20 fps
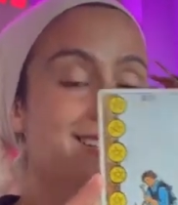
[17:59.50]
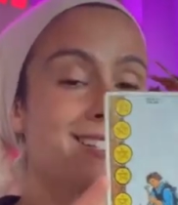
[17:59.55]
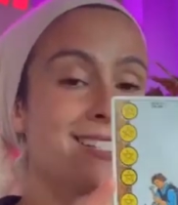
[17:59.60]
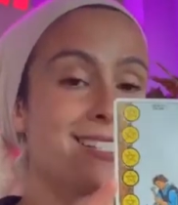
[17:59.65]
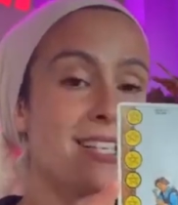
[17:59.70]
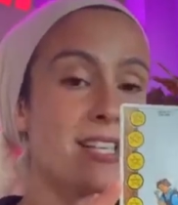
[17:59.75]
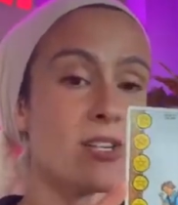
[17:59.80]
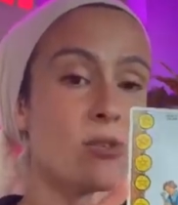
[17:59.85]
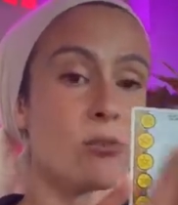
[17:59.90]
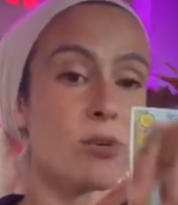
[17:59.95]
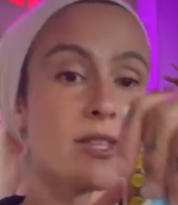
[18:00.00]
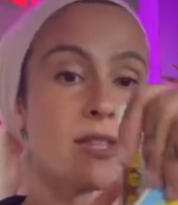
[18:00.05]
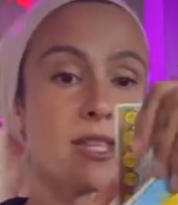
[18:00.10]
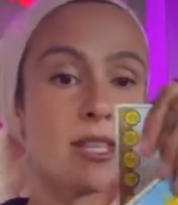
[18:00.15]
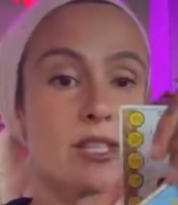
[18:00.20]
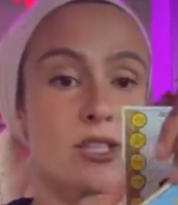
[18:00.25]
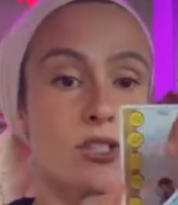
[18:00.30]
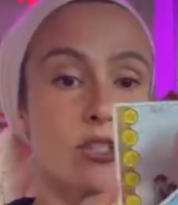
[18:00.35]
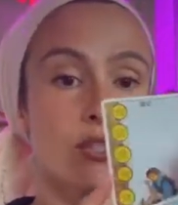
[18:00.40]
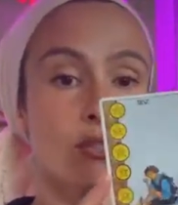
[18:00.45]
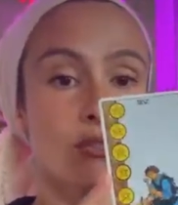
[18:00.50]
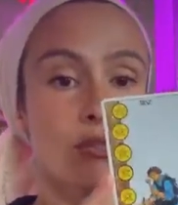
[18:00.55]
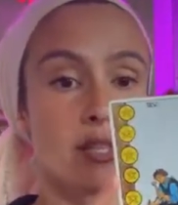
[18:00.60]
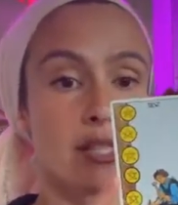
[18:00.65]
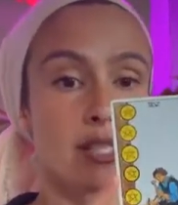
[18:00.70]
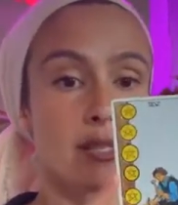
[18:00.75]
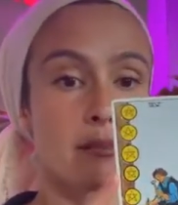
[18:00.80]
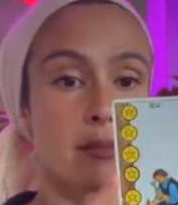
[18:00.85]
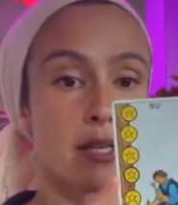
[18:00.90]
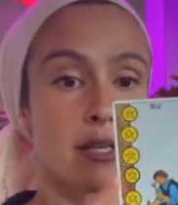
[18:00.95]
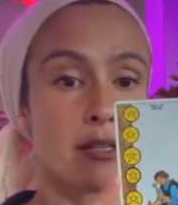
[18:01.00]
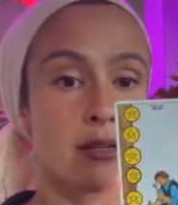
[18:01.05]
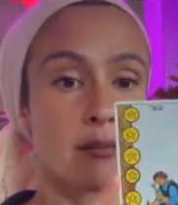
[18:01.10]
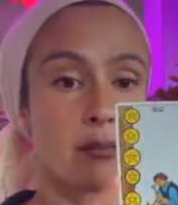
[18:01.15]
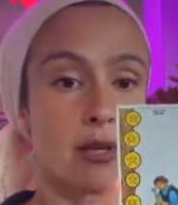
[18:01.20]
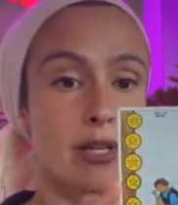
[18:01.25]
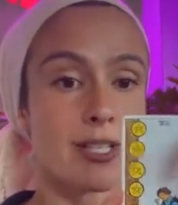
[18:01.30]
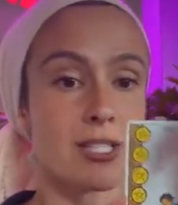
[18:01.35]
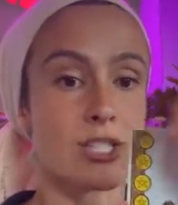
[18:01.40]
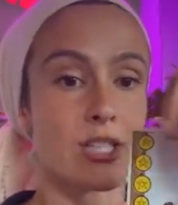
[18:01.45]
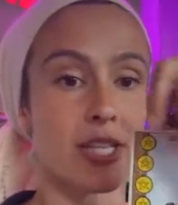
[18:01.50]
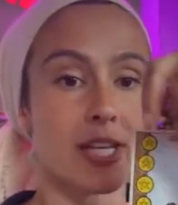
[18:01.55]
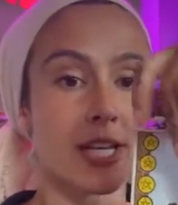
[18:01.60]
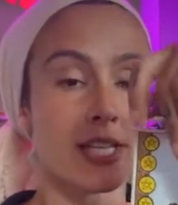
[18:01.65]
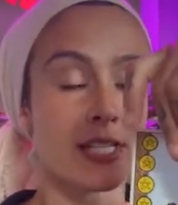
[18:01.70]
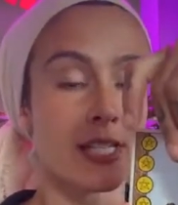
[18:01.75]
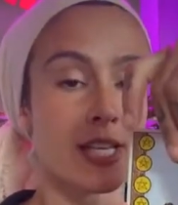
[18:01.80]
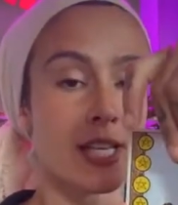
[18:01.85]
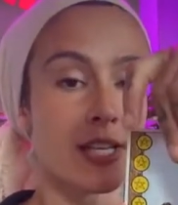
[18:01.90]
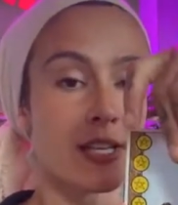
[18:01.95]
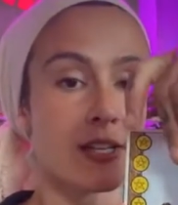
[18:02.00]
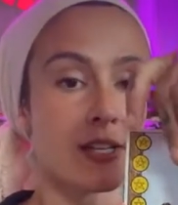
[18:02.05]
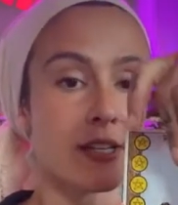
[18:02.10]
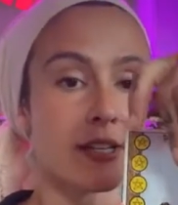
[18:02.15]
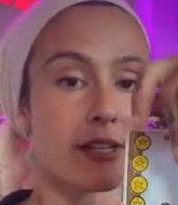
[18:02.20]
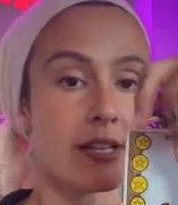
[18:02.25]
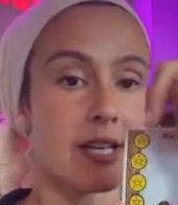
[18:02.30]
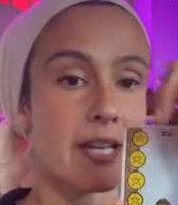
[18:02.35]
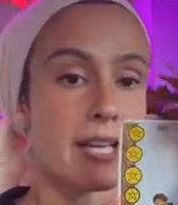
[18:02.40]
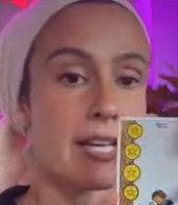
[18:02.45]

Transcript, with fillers: see it with these two, this being the bridge to get to here,